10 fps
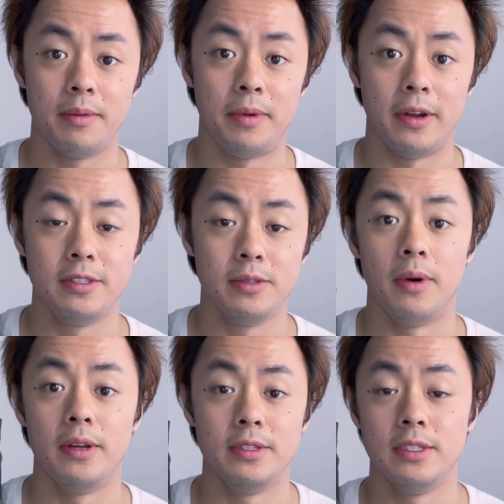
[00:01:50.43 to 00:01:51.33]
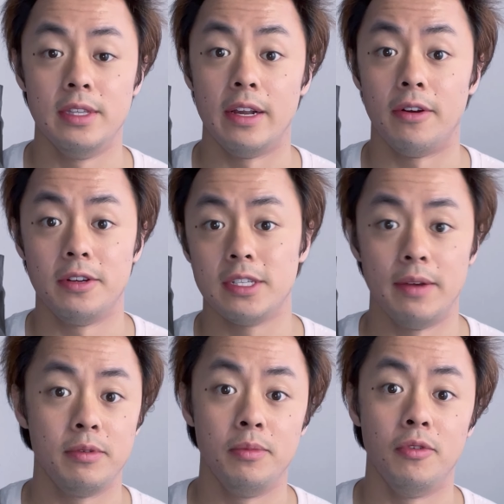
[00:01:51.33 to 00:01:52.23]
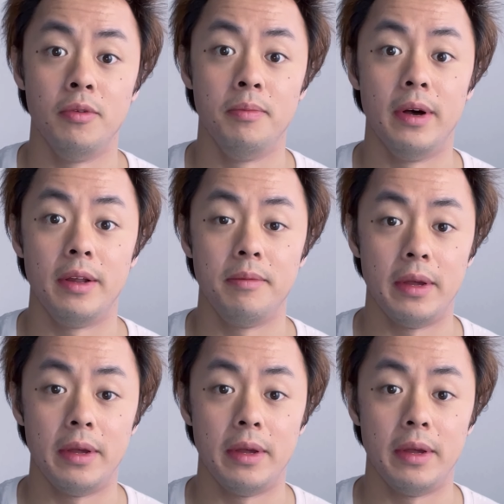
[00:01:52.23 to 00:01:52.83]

compared to ones that aren't as comfortable but